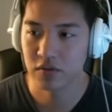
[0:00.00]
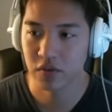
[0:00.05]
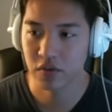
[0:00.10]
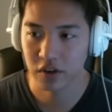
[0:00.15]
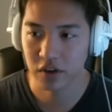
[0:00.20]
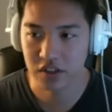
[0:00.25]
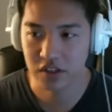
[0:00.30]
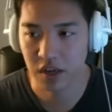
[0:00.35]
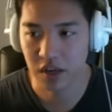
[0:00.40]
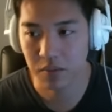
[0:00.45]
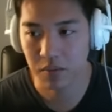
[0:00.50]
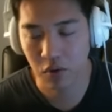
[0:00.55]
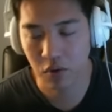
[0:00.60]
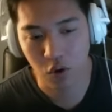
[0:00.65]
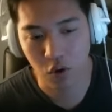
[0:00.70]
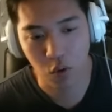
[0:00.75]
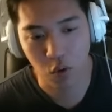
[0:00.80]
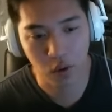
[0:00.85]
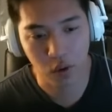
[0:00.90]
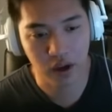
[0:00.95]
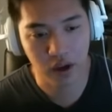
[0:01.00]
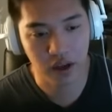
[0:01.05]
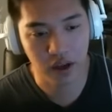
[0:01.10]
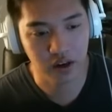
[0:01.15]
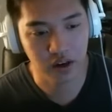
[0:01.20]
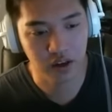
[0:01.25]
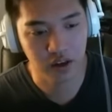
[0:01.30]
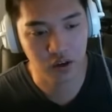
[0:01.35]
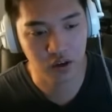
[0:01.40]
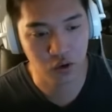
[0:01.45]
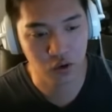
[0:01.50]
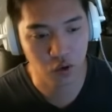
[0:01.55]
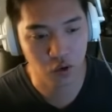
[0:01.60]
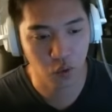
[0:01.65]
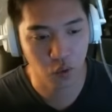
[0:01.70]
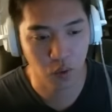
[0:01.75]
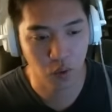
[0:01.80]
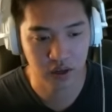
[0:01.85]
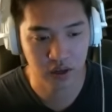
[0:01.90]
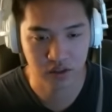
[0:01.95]
For example, when you
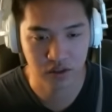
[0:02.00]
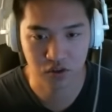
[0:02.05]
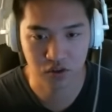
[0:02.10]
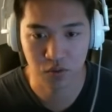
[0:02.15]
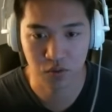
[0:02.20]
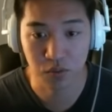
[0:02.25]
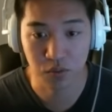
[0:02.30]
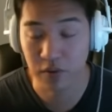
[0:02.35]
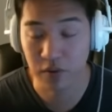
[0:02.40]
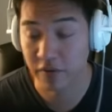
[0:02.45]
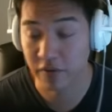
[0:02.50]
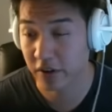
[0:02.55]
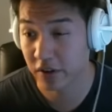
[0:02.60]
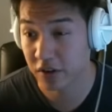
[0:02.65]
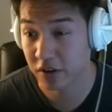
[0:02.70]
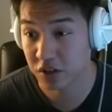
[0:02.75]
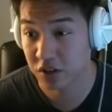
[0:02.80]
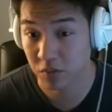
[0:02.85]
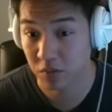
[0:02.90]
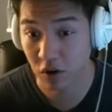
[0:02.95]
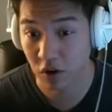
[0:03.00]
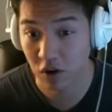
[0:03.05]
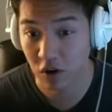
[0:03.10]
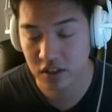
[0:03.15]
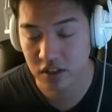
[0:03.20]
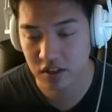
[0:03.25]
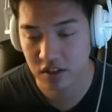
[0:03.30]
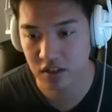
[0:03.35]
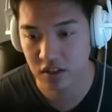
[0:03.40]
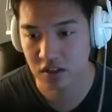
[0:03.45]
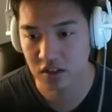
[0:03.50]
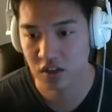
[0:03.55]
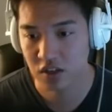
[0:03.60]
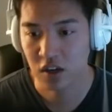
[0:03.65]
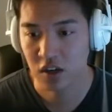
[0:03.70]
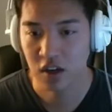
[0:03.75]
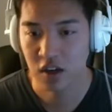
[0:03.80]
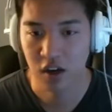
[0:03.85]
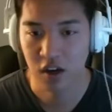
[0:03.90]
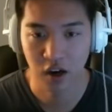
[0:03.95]
want to move a very small distance,
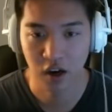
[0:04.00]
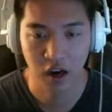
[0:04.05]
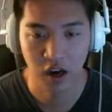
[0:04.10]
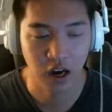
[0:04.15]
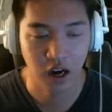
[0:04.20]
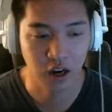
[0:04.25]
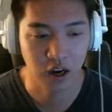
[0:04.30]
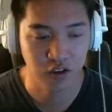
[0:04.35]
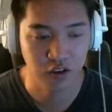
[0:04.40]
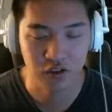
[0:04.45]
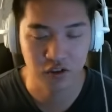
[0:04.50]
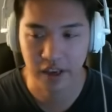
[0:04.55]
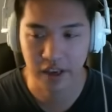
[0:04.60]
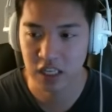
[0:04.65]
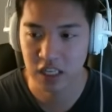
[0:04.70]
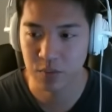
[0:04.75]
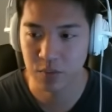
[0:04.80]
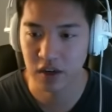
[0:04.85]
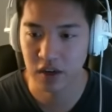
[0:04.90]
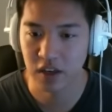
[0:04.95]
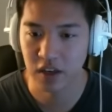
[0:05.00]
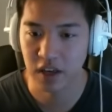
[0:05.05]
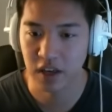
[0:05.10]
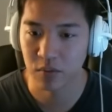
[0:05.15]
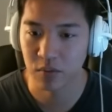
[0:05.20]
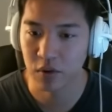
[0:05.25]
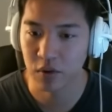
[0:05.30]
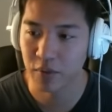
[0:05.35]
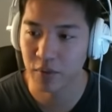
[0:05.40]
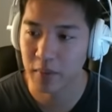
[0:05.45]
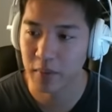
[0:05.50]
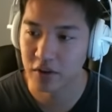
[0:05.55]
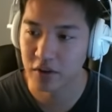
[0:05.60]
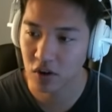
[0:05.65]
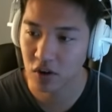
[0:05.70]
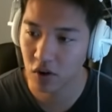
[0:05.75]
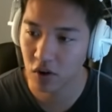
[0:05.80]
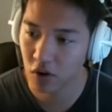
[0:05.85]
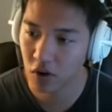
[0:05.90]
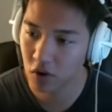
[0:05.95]
using edge panning, you have to move your
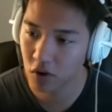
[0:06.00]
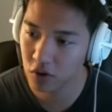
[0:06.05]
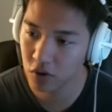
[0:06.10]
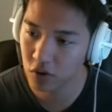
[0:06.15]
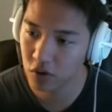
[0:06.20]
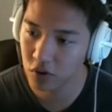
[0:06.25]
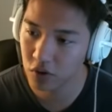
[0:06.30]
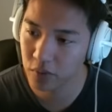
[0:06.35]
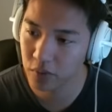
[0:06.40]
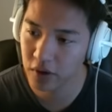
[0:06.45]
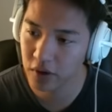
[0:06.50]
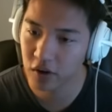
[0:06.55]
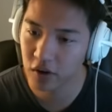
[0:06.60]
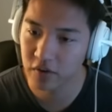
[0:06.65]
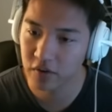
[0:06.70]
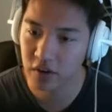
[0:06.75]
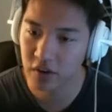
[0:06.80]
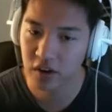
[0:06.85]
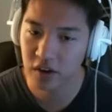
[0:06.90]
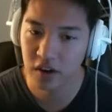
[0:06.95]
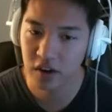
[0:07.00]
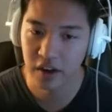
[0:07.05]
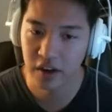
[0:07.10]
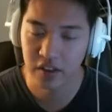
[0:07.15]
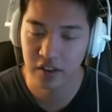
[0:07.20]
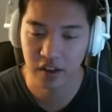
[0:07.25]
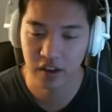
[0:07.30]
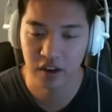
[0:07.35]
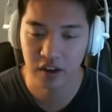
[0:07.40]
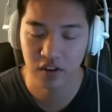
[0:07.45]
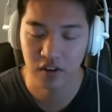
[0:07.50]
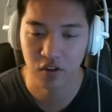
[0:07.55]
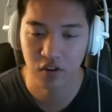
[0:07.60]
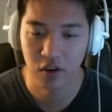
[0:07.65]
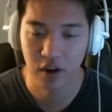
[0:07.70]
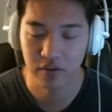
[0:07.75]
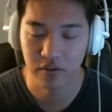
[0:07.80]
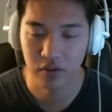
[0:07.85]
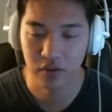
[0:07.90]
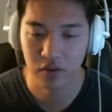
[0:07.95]
mouse all the way over, and then
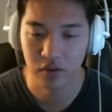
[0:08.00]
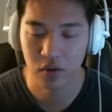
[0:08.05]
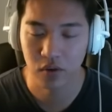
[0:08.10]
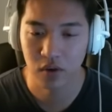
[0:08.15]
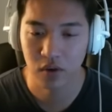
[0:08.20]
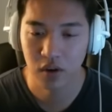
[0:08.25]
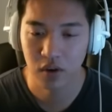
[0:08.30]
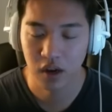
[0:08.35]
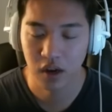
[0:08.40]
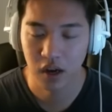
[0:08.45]
you have to